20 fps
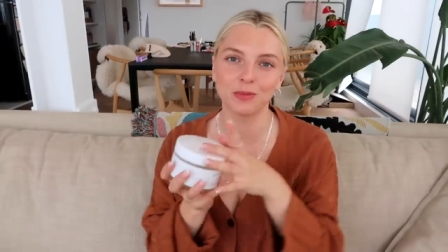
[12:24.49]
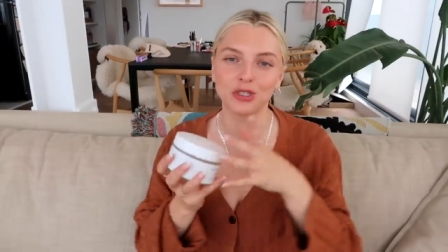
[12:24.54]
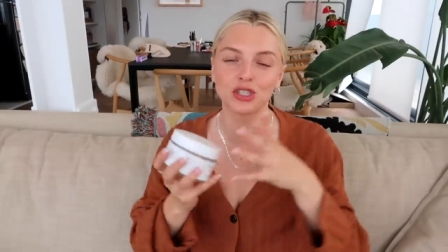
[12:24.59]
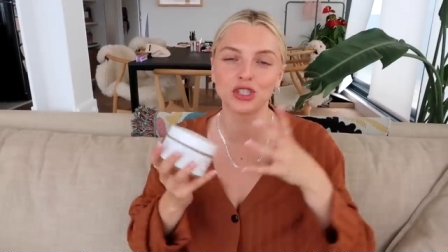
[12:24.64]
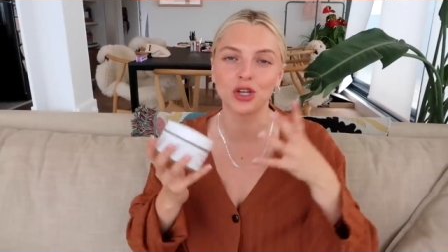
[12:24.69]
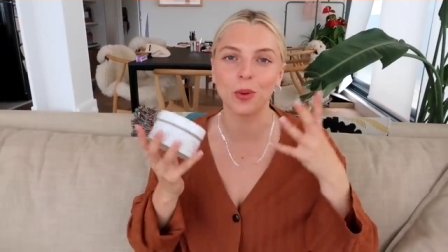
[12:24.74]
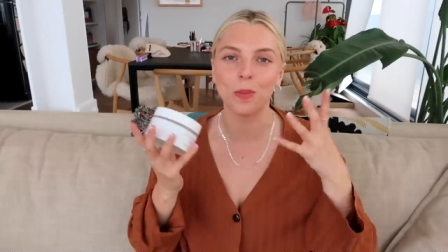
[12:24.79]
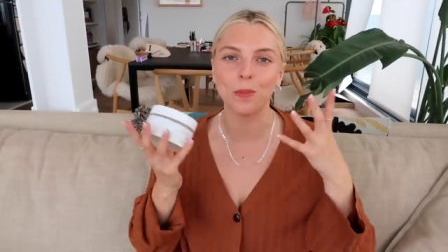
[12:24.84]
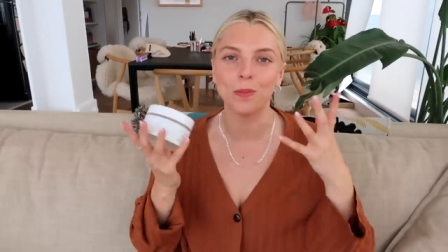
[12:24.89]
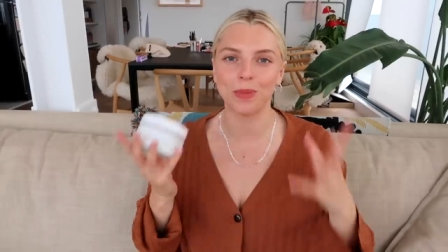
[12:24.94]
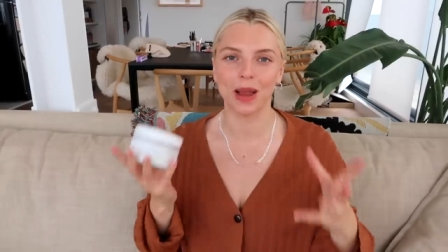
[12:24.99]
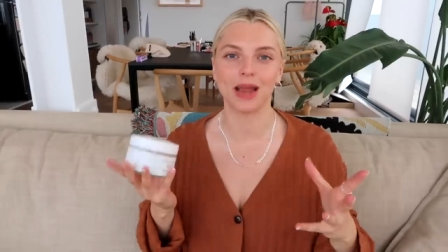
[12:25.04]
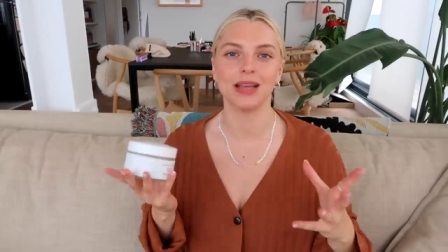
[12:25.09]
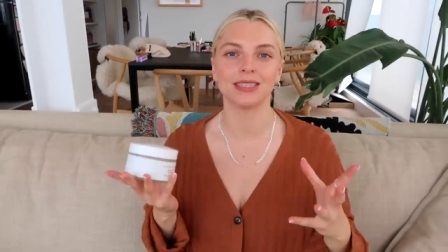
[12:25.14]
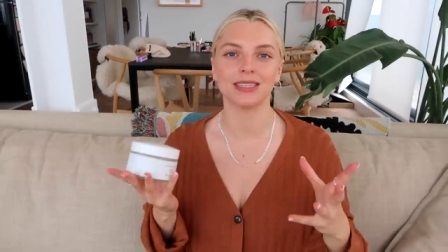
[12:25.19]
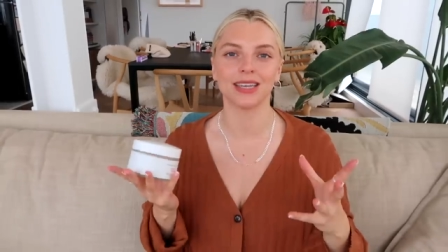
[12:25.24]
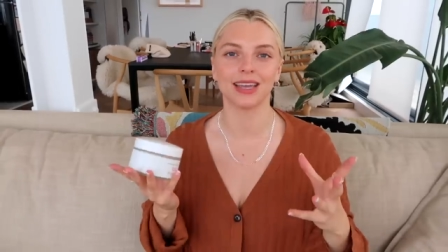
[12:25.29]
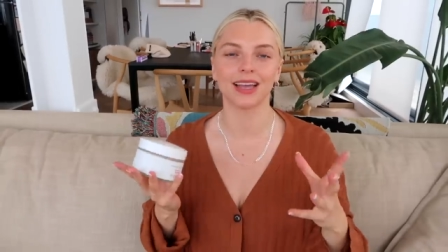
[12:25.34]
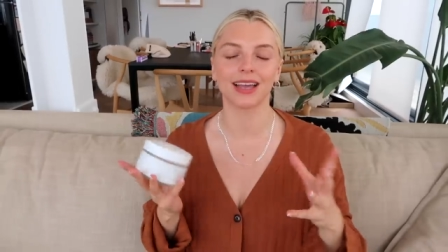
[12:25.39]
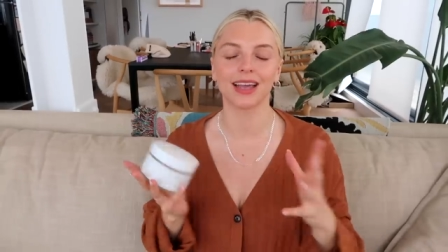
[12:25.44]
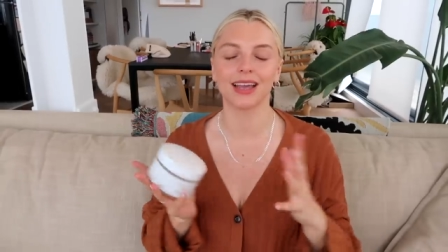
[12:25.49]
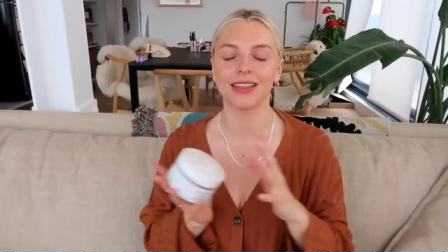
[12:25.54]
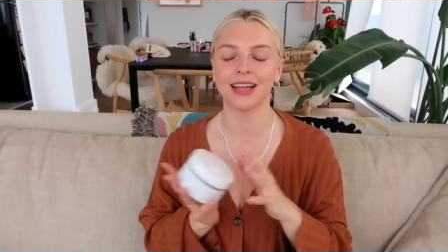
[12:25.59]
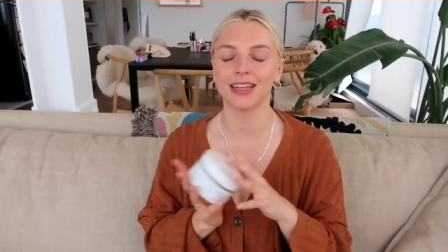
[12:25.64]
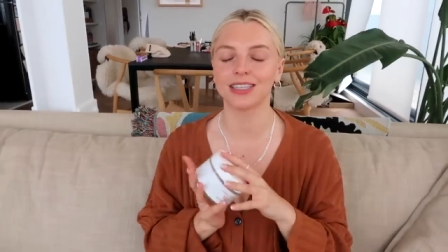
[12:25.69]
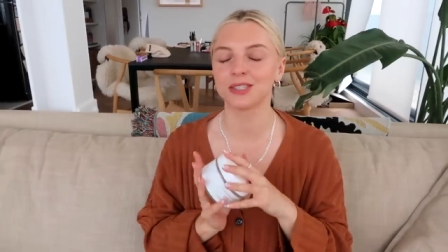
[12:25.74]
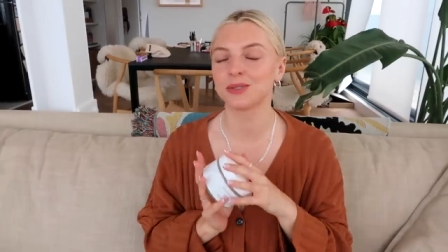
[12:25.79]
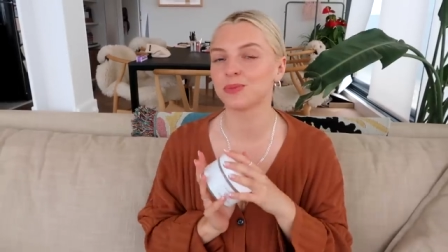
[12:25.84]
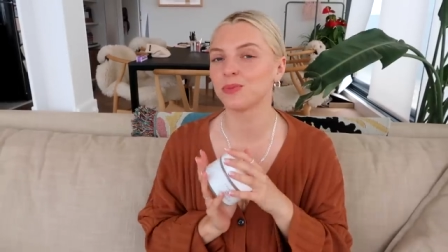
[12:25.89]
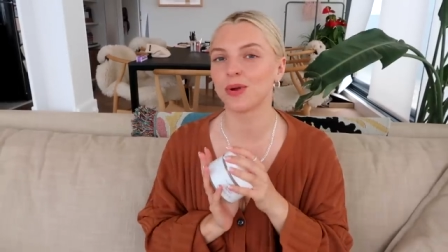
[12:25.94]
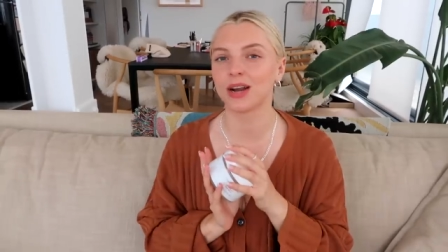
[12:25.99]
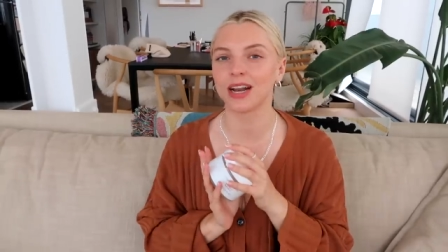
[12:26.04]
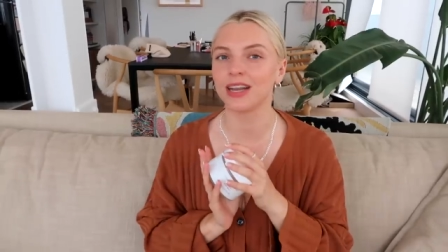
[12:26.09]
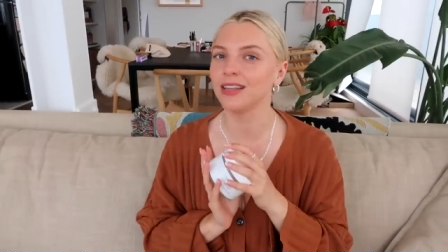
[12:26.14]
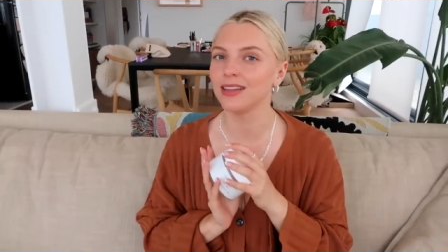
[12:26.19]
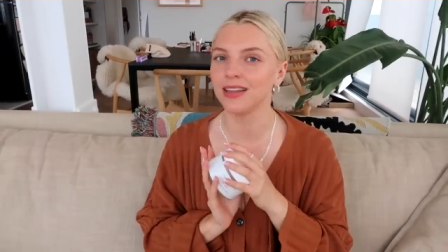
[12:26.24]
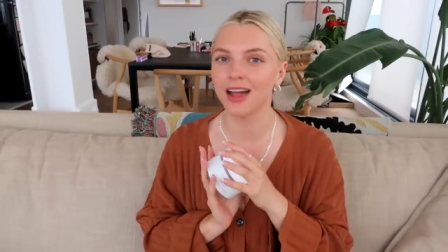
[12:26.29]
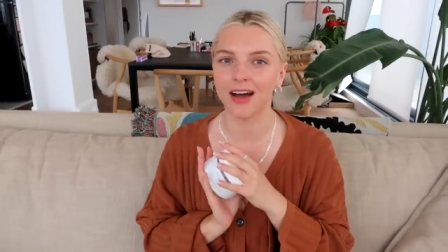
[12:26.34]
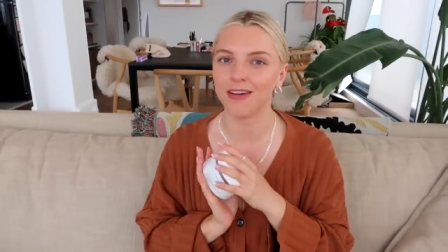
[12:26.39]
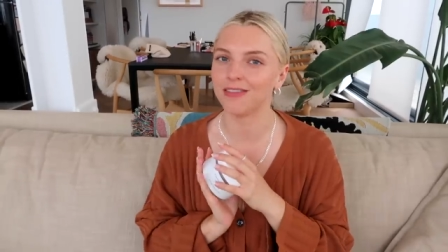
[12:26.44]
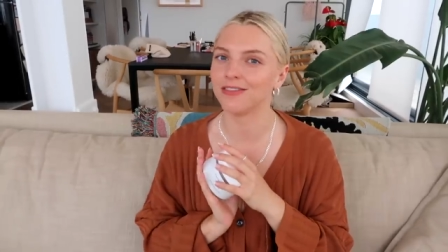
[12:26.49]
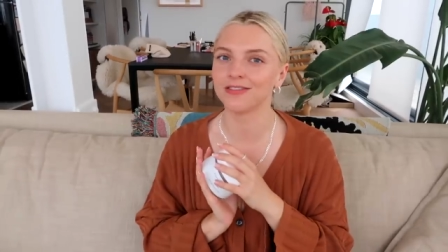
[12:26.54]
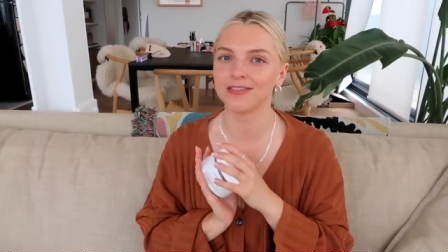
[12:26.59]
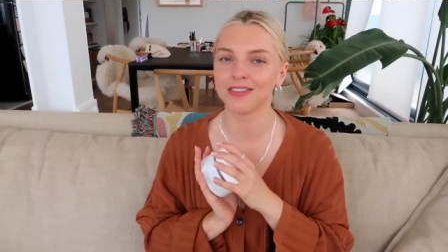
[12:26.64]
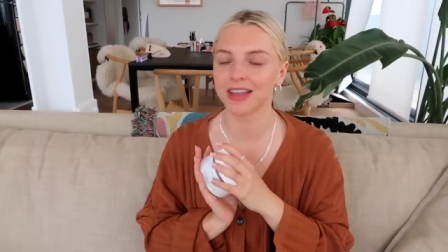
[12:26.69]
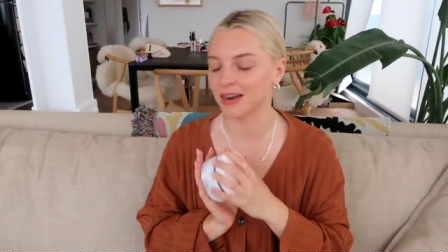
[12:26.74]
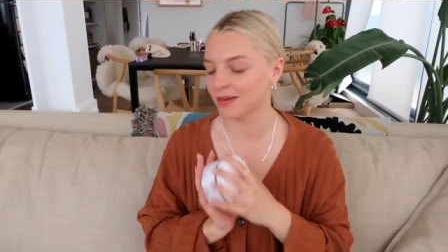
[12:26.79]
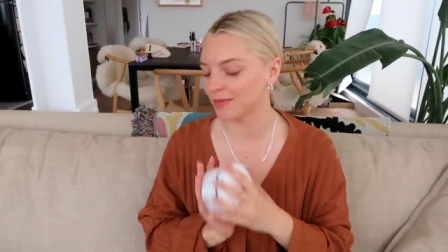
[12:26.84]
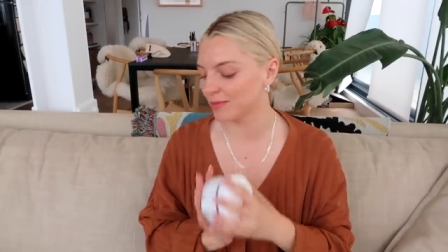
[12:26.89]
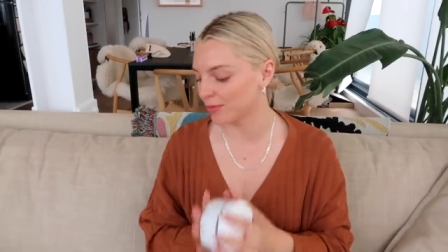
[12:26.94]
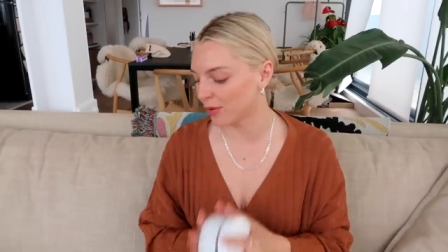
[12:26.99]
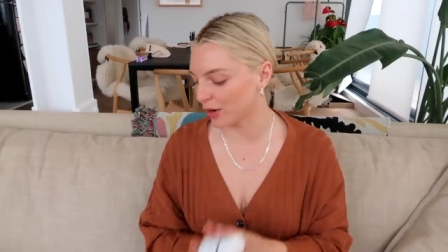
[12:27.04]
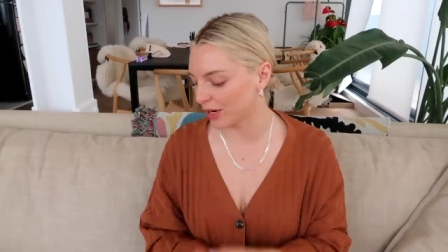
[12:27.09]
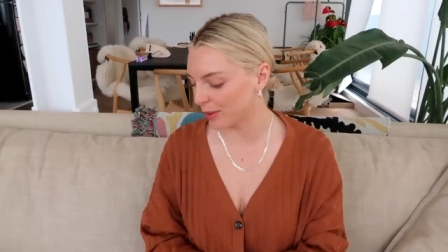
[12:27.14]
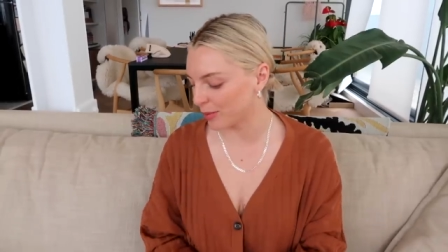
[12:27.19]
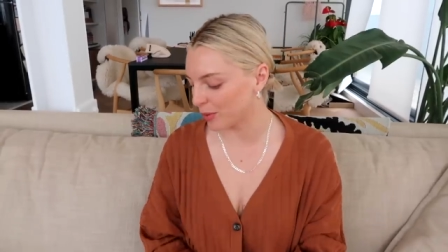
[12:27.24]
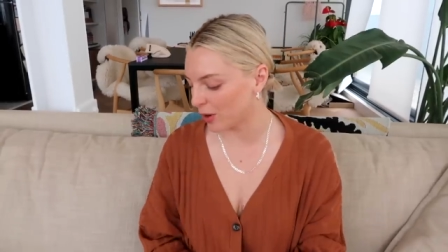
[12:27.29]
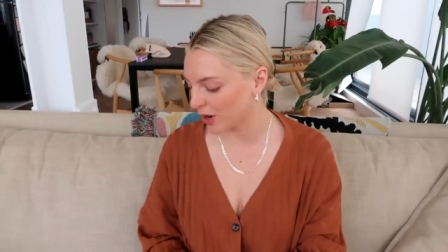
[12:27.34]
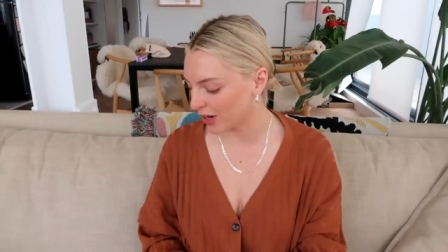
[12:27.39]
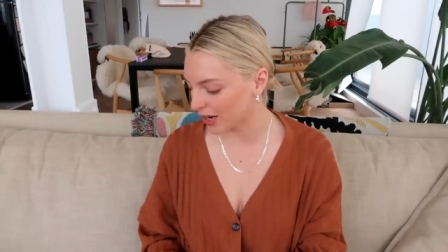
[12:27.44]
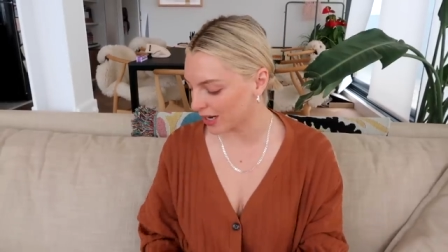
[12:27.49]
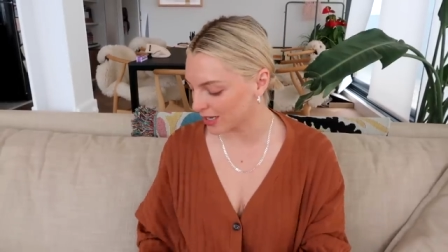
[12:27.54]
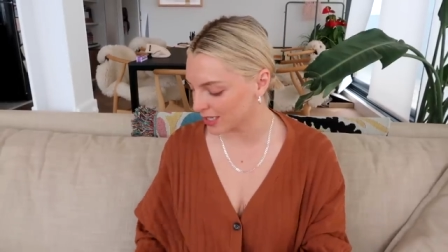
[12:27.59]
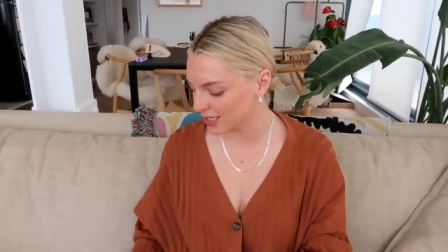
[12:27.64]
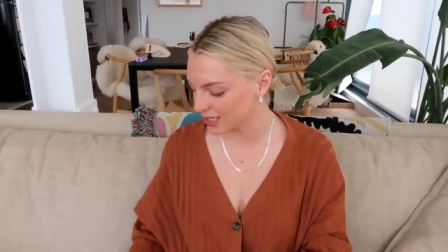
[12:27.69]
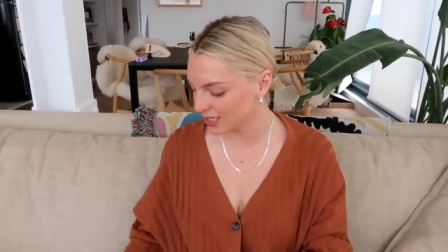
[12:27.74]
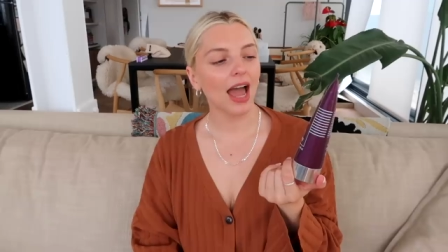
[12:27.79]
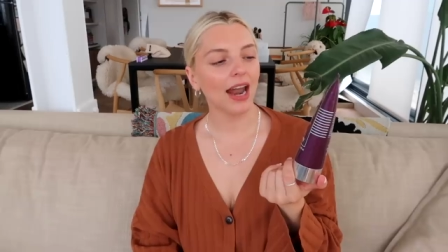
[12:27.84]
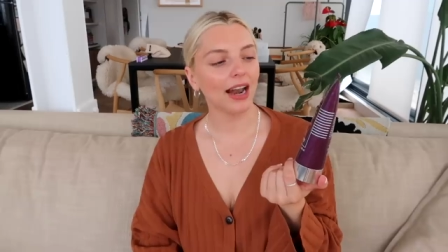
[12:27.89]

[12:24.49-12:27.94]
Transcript: but so basic, and that's what I love in body products.